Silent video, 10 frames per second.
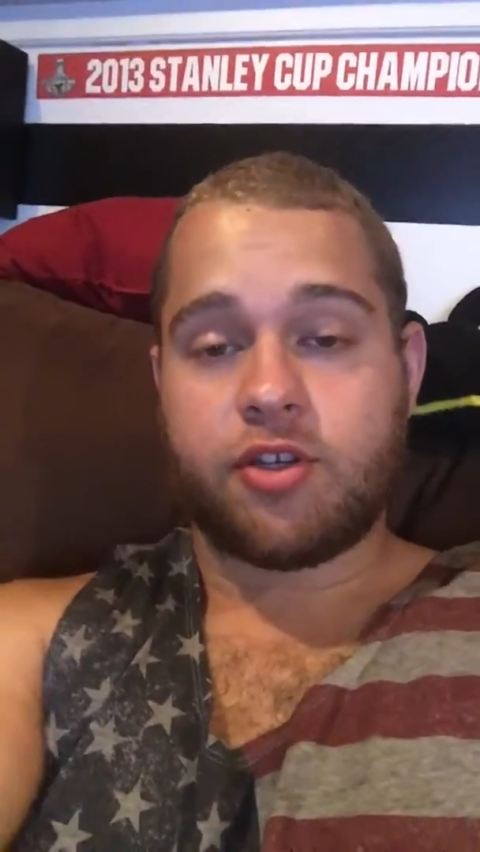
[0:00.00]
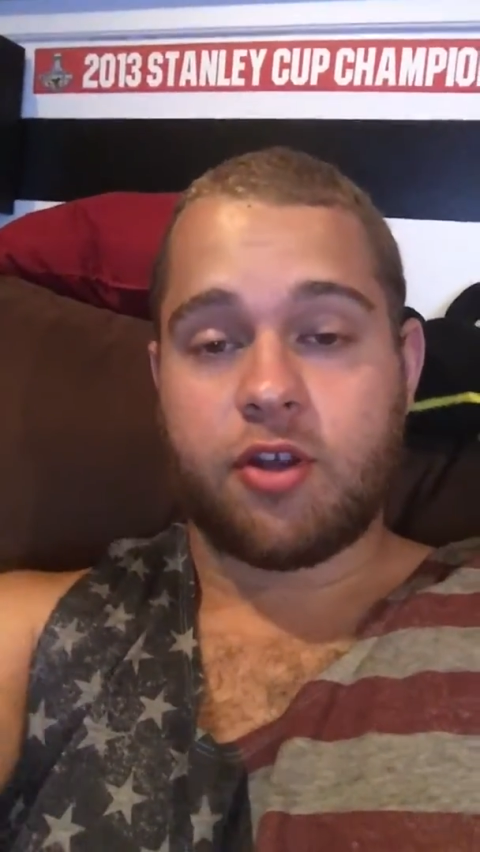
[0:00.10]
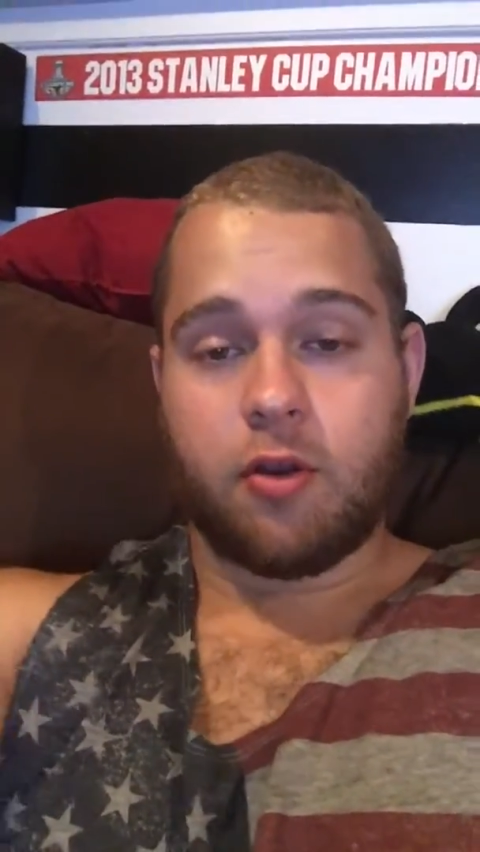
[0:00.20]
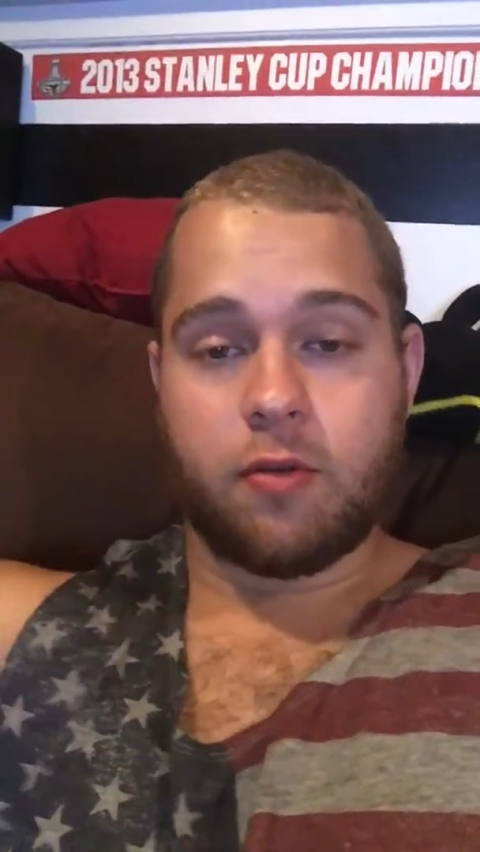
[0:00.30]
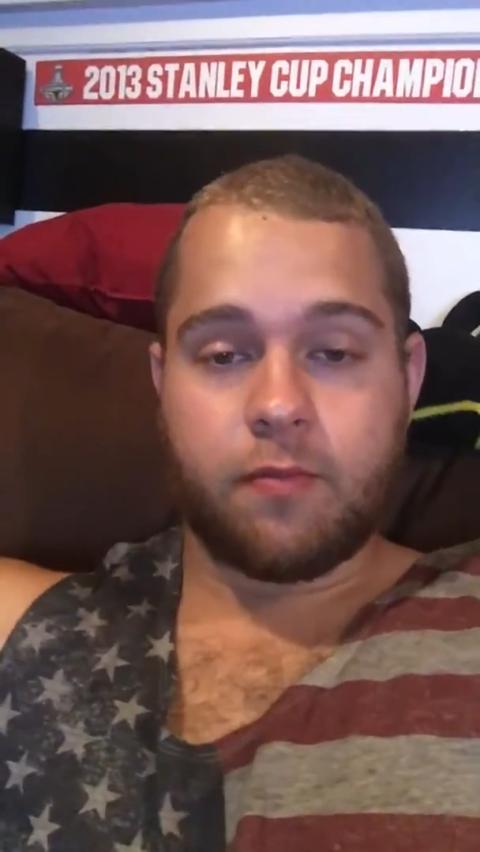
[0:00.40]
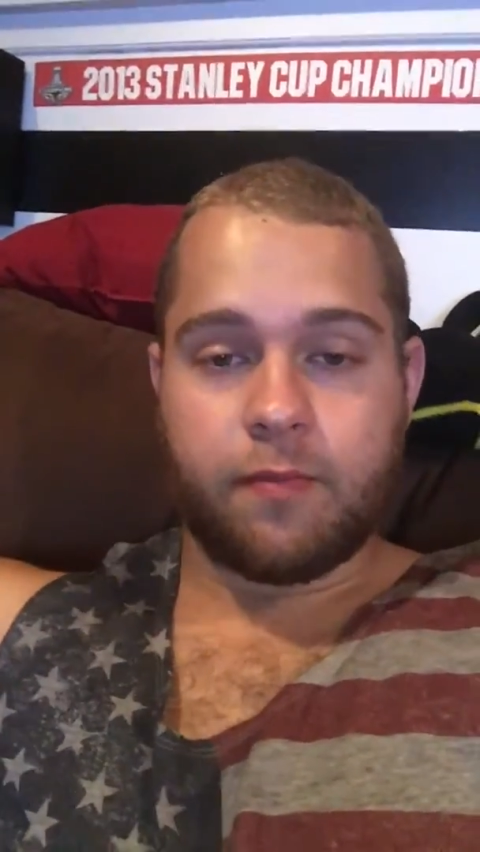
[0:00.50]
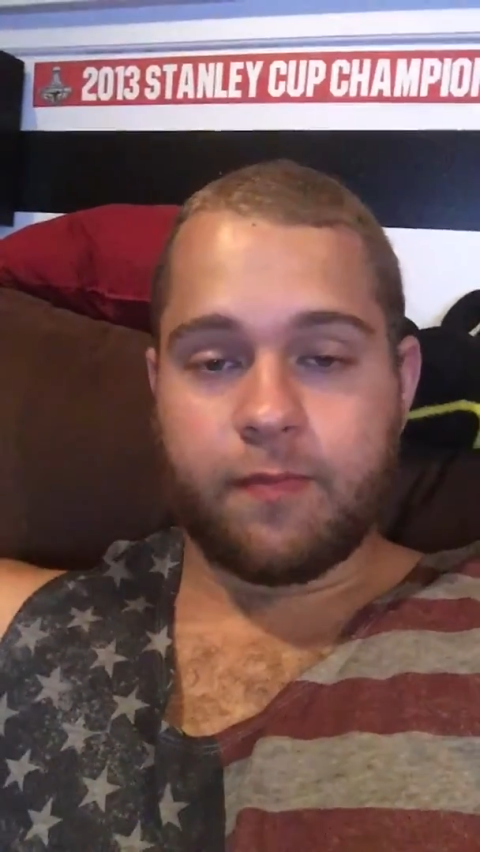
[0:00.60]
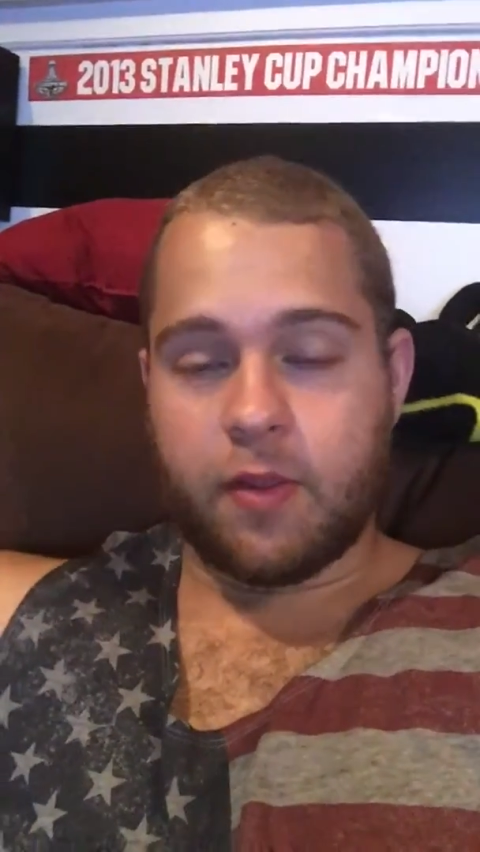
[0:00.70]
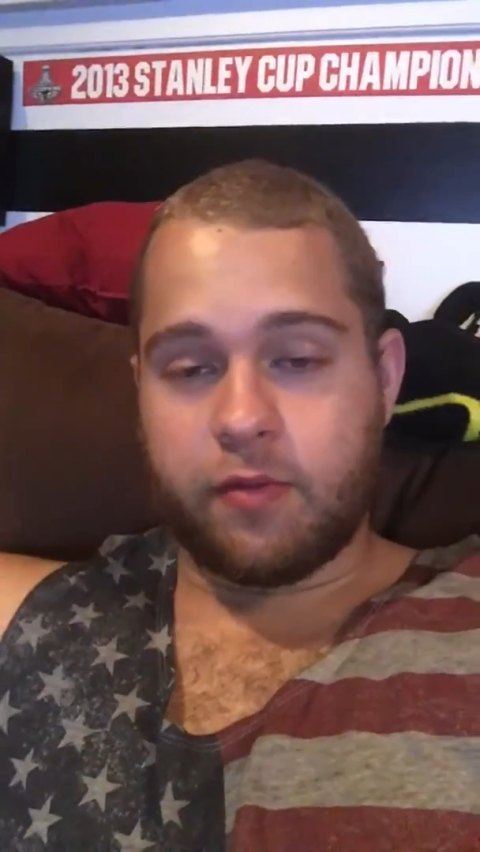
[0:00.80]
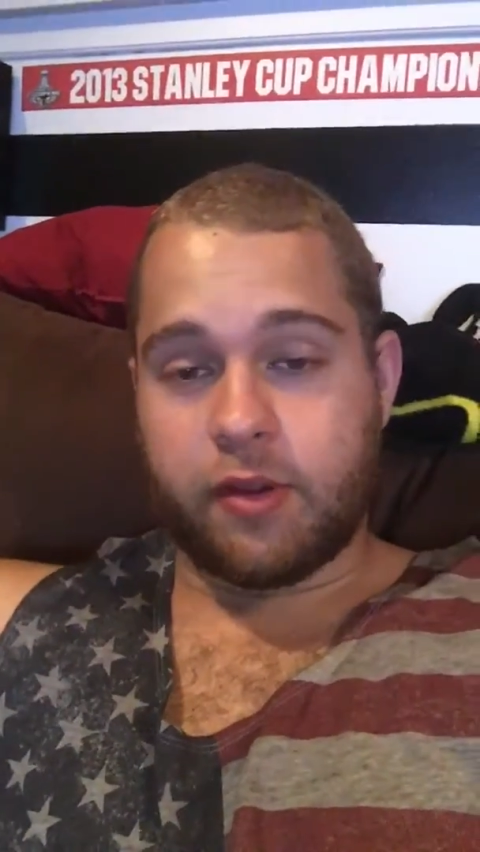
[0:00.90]
show
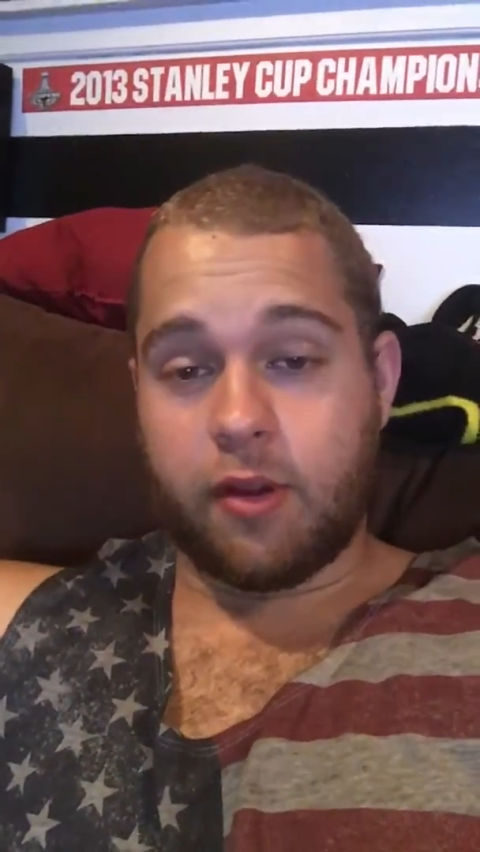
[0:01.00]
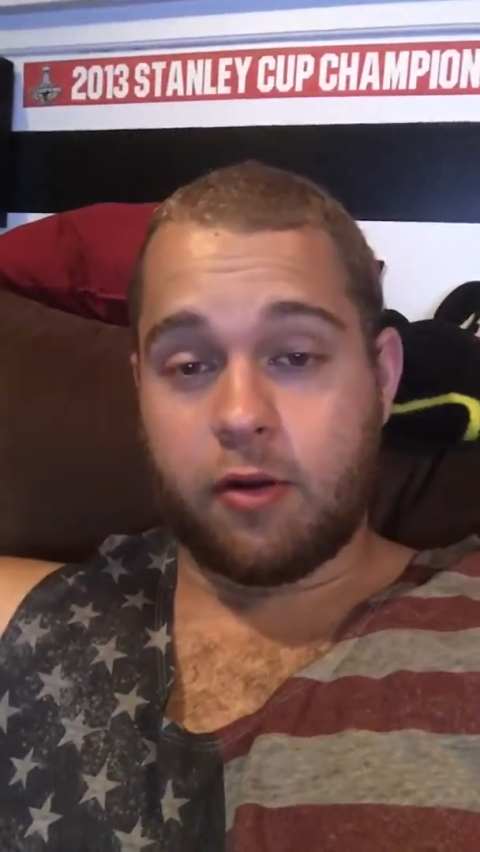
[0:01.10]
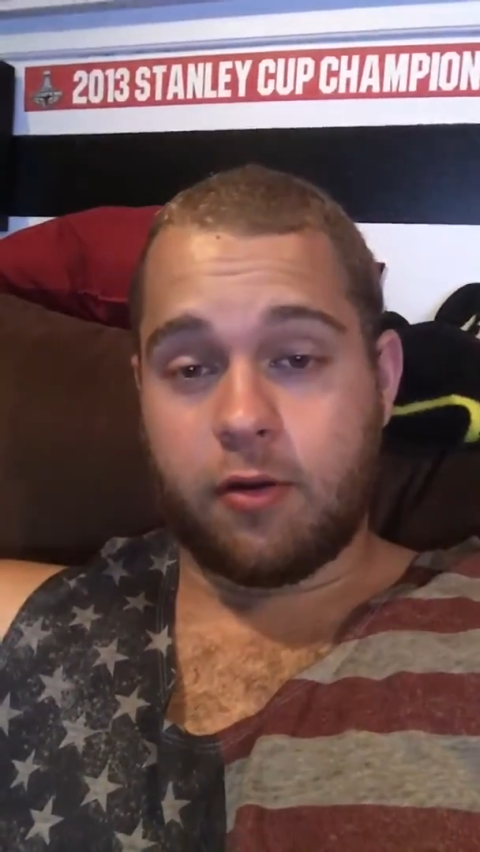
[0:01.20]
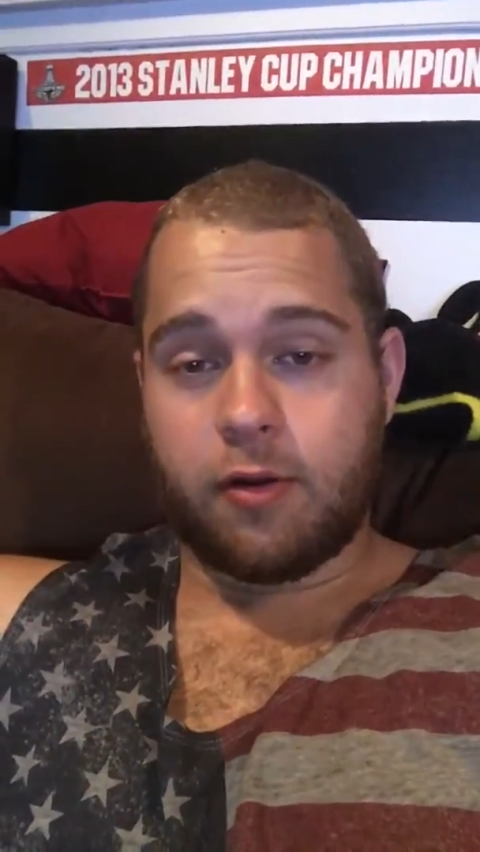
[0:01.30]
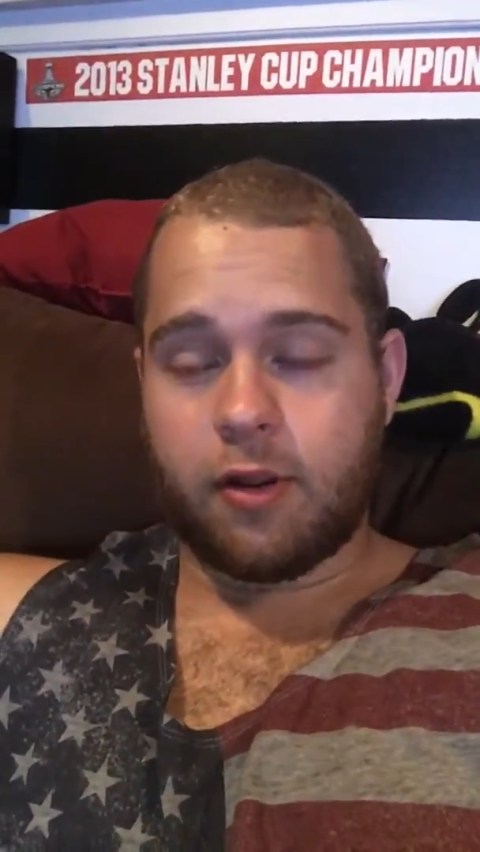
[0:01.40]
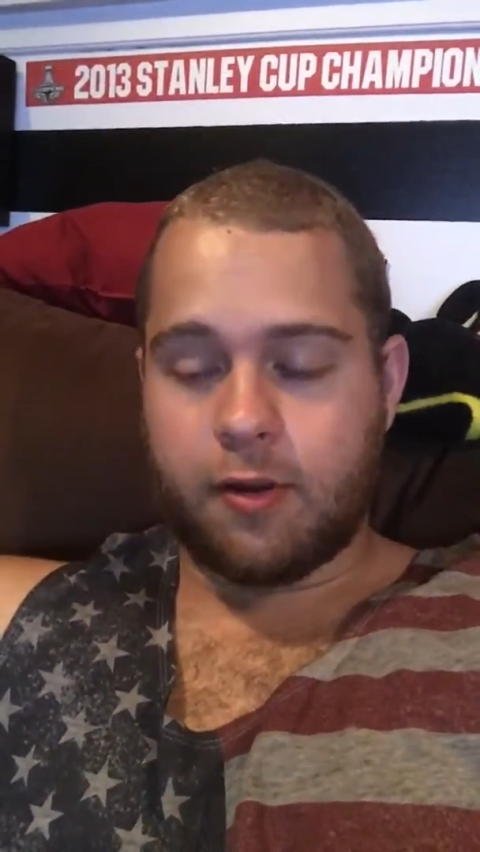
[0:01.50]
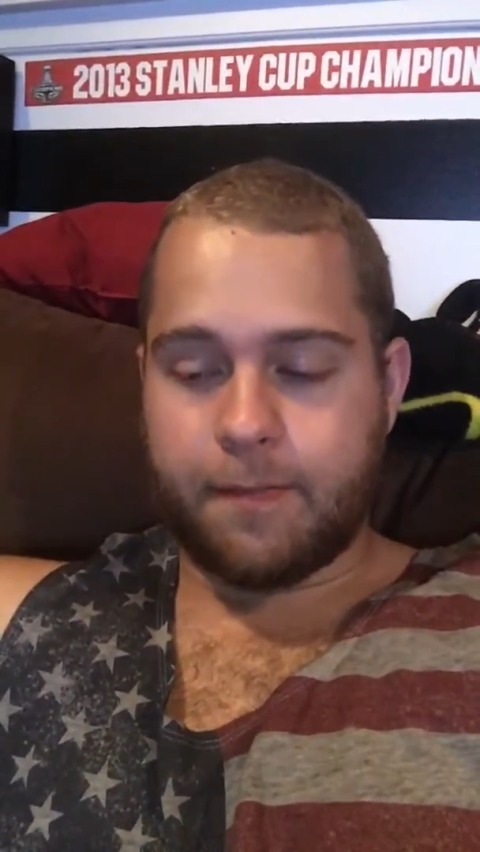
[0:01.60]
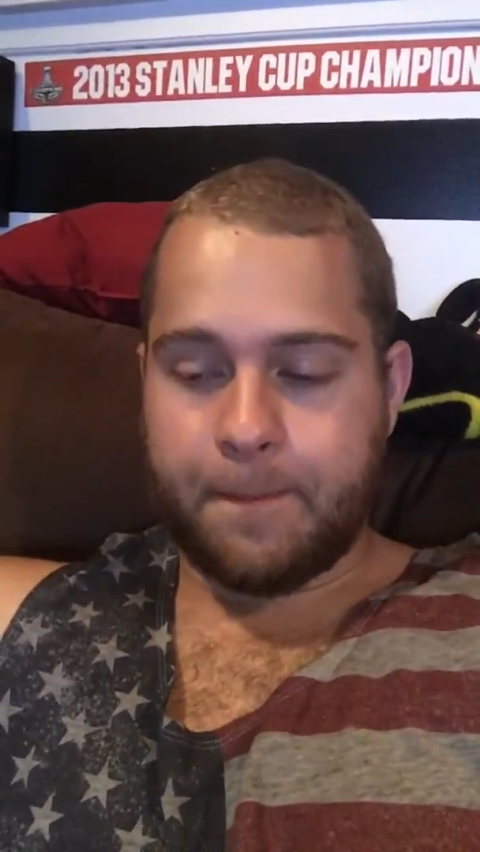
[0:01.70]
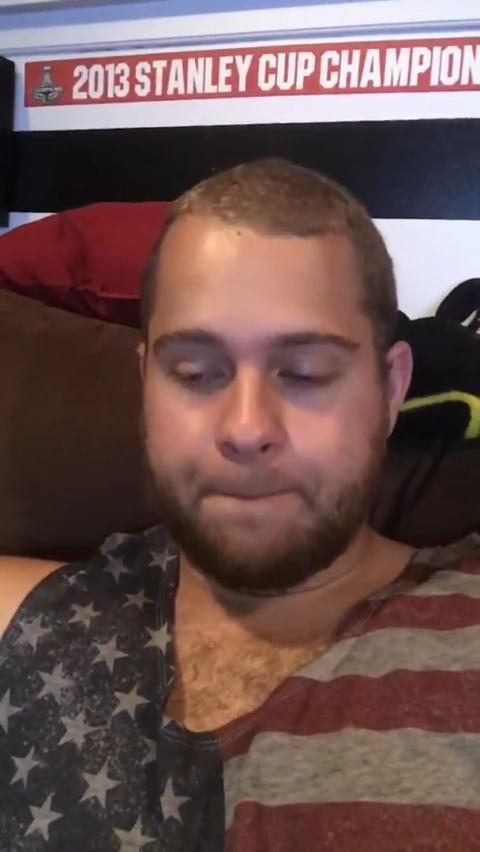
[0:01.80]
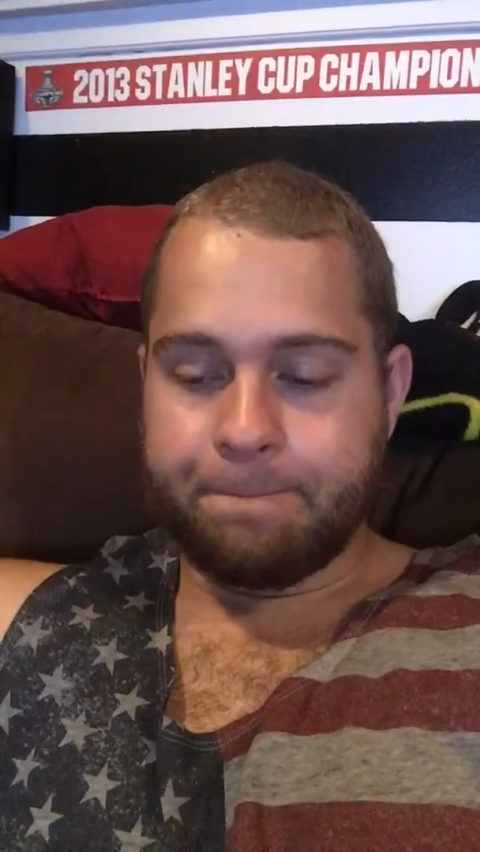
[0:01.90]
of the year, and